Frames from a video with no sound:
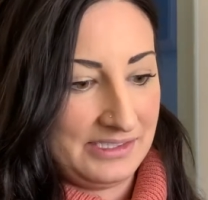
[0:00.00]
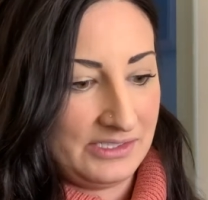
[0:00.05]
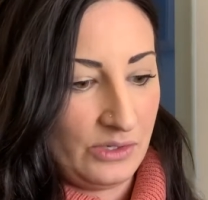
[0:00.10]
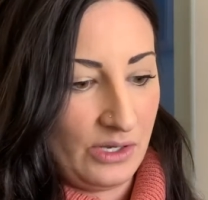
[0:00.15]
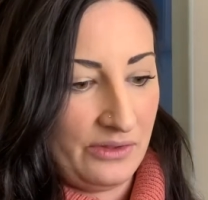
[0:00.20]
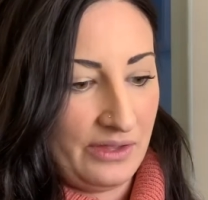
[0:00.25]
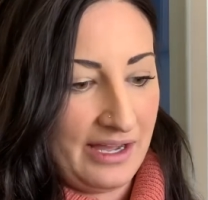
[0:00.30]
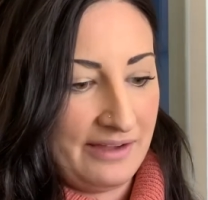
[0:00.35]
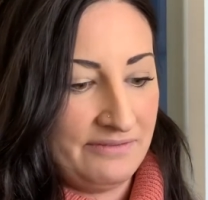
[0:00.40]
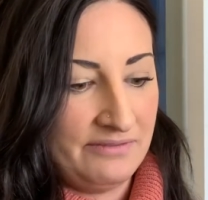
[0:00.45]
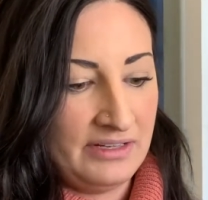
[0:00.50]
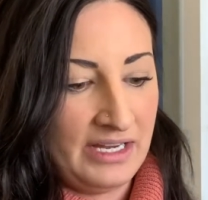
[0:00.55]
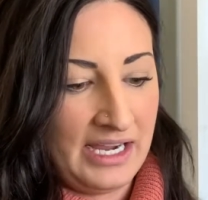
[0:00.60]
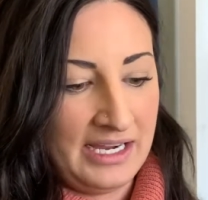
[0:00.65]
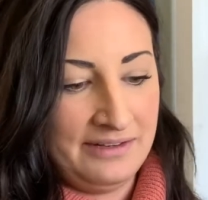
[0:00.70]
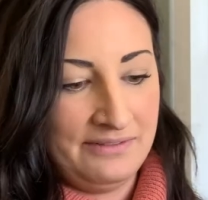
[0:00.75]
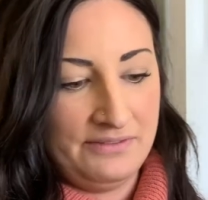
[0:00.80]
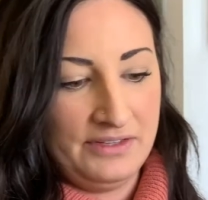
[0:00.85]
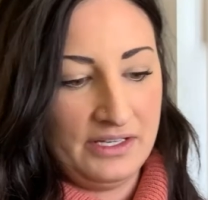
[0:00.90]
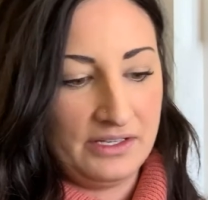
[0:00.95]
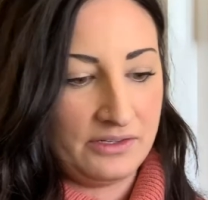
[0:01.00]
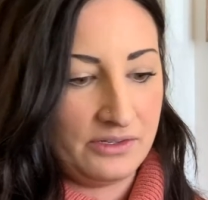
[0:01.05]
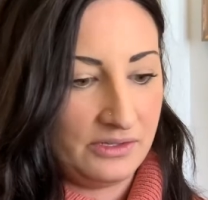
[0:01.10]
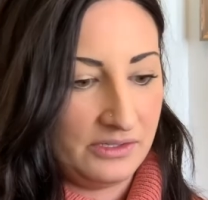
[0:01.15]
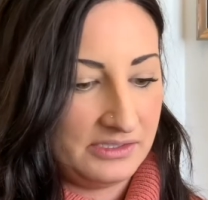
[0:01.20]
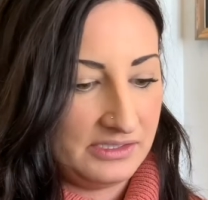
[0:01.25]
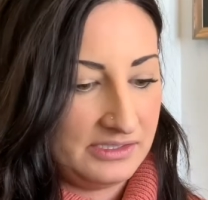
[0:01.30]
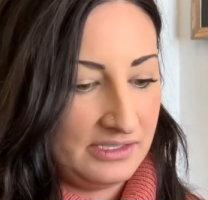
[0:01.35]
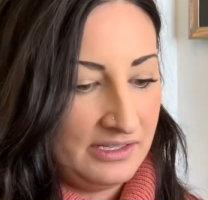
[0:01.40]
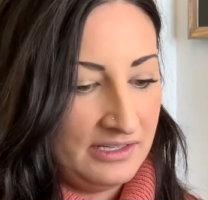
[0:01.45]
So I have 9
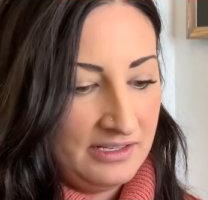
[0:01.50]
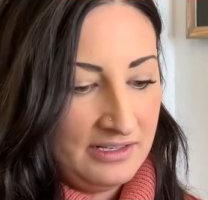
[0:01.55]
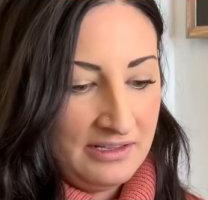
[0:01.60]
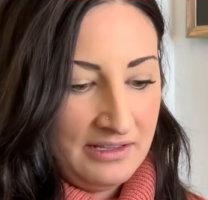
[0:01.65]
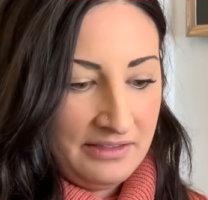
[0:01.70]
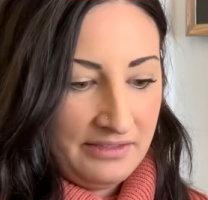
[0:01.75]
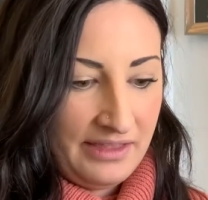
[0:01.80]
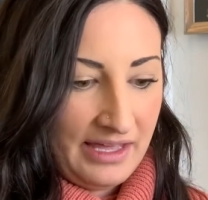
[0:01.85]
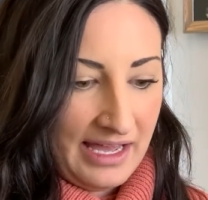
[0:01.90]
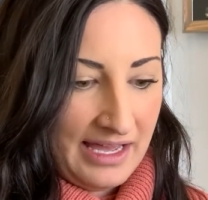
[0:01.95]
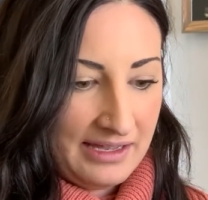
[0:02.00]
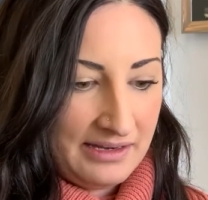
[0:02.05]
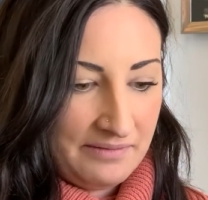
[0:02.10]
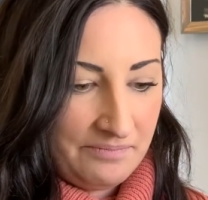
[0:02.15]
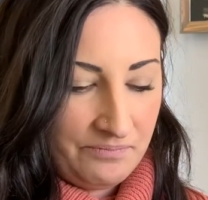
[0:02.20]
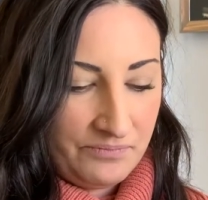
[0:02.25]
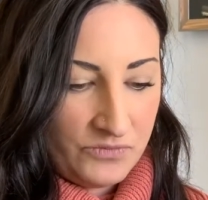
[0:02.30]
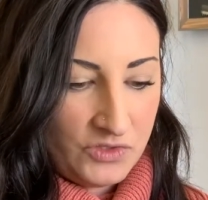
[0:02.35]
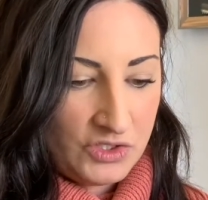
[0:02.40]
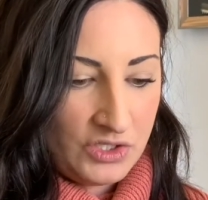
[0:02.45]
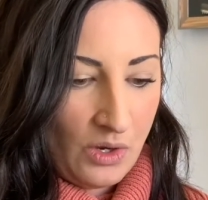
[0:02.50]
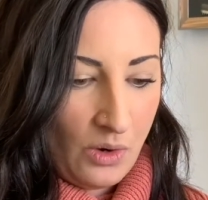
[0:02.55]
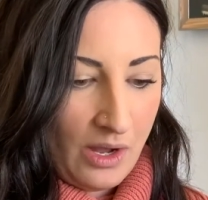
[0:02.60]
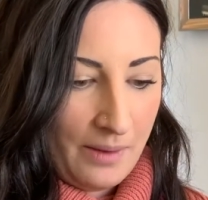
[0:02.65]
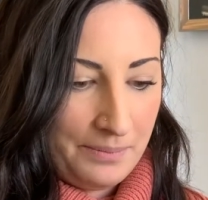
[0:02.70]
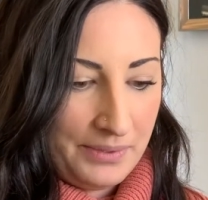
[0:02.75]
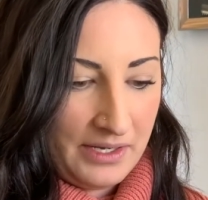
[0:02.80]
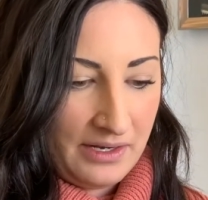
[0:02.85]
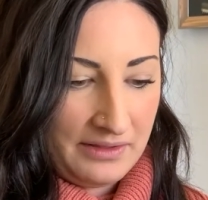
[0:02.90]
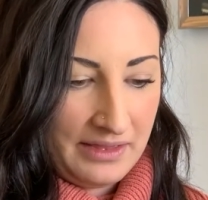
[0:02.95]
vehicles that show
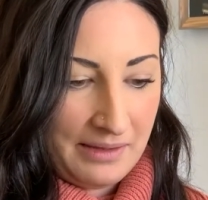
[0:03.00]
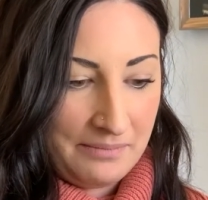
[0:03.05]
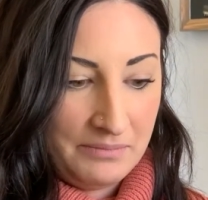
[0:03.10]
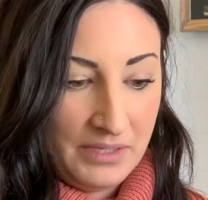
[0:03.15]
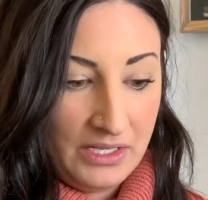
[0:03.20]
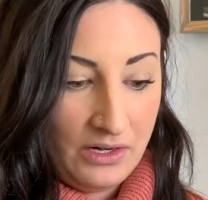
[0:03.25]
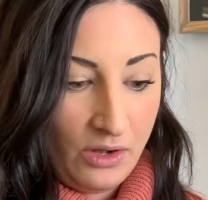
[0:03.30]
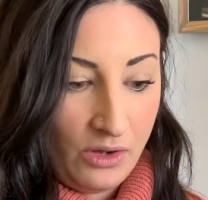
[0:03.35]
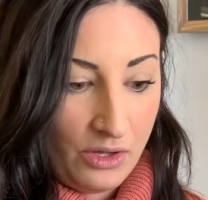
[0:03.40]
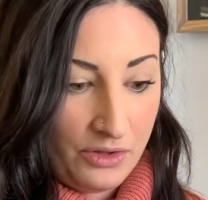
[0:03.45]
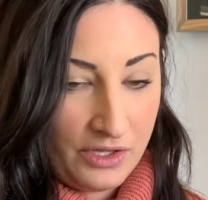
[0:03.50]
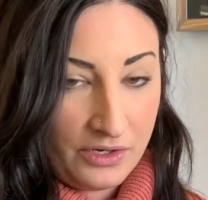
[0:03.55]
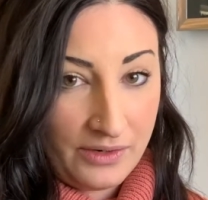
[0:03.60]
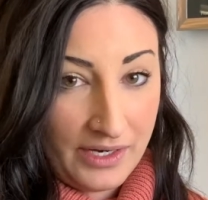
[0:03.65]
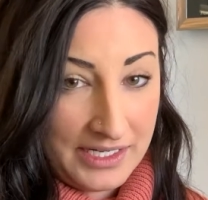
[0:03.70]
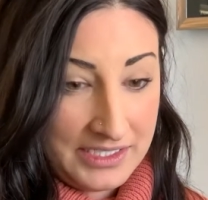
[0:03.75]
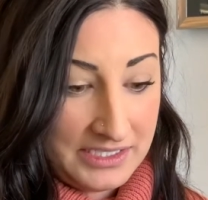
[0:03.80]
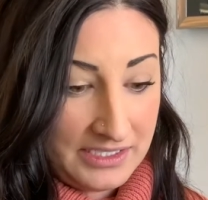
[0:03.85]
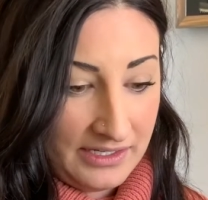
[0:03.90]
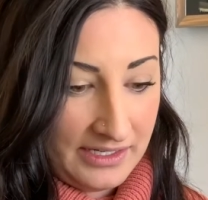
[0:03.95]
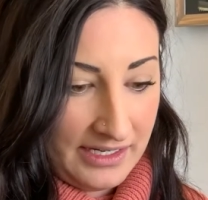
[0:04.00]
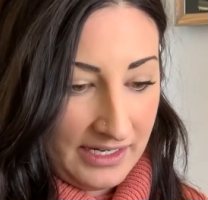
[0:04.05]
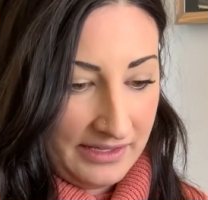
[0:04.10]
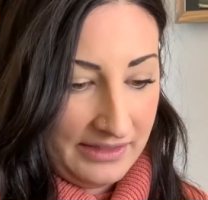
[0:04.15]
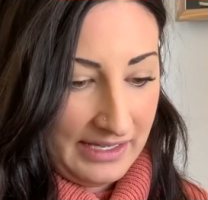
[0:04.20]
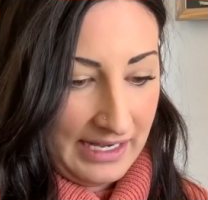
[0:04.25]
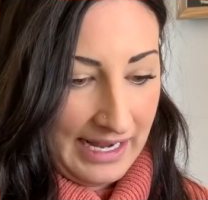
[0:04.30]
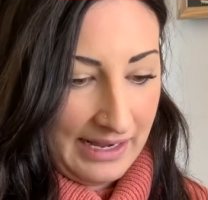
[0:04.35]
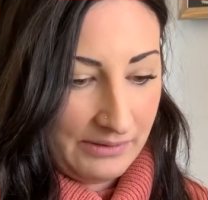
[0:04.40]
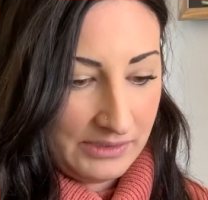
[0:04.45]
up here that meet all the criteria
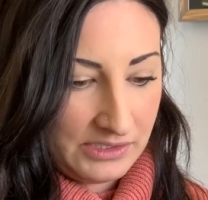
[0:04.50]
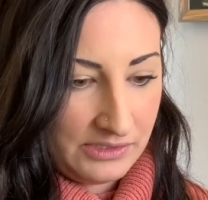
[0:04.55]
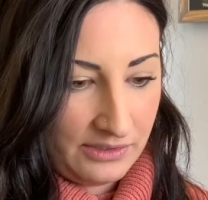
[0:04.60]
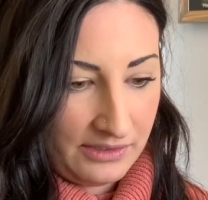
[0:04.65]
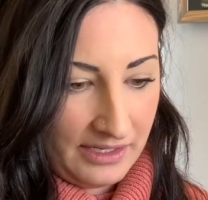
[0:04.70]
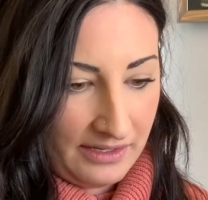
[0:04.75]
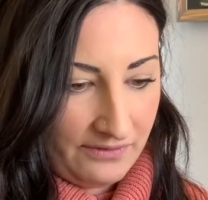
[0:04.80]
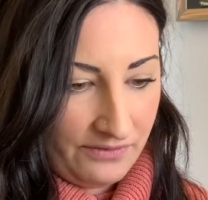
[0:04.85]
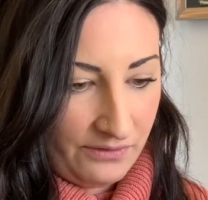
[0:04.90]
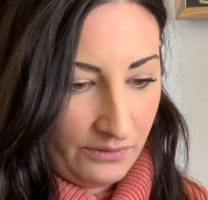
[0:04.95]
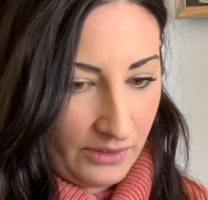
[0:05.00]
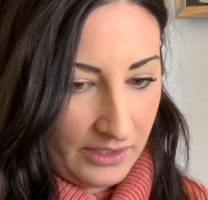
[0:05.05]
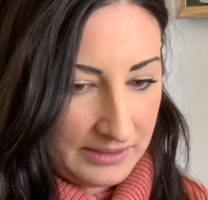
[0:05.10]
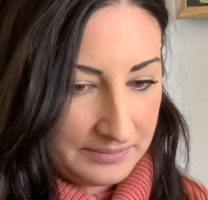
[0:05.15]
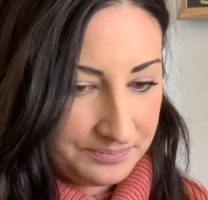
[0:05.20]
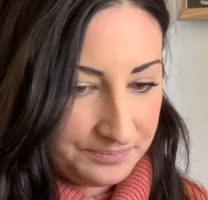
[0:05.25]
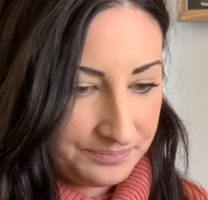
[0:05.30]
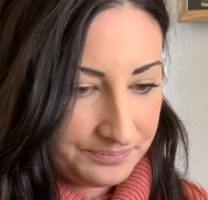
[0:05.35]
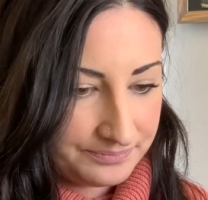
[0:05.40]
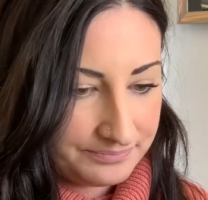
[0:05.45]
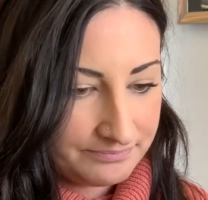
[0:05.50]
that I was looking for.